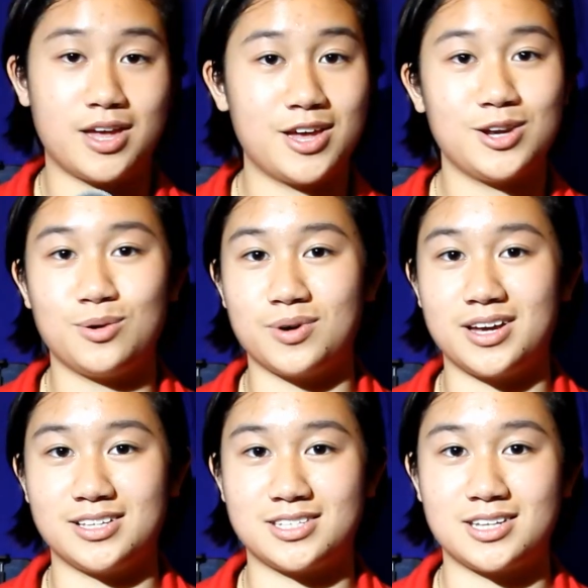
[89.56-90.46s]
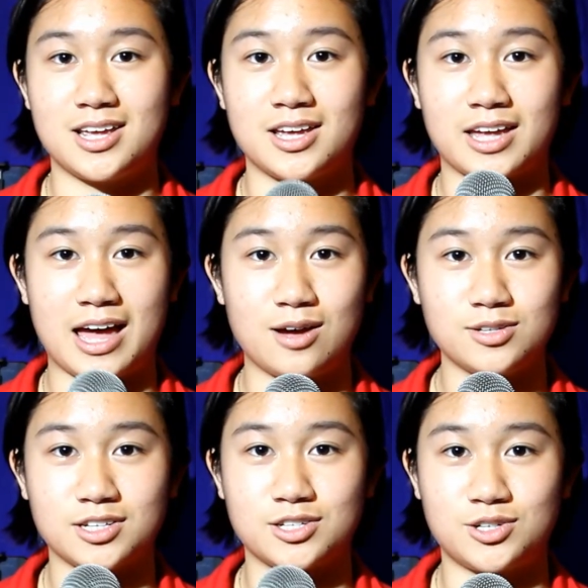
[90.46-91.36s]
Anyways, cows
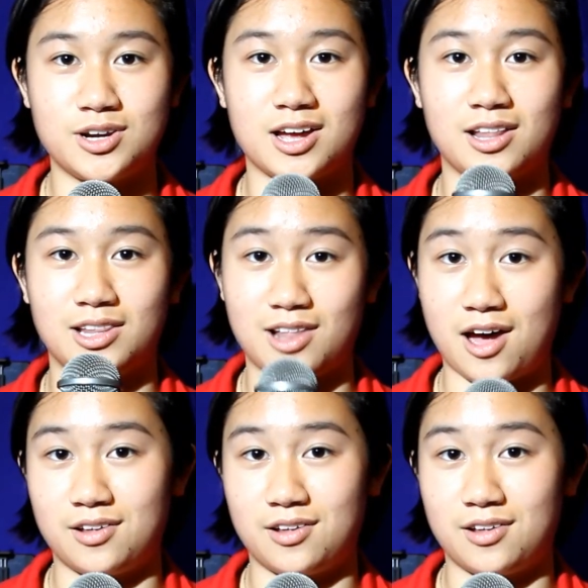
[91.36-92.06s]
excrete a lot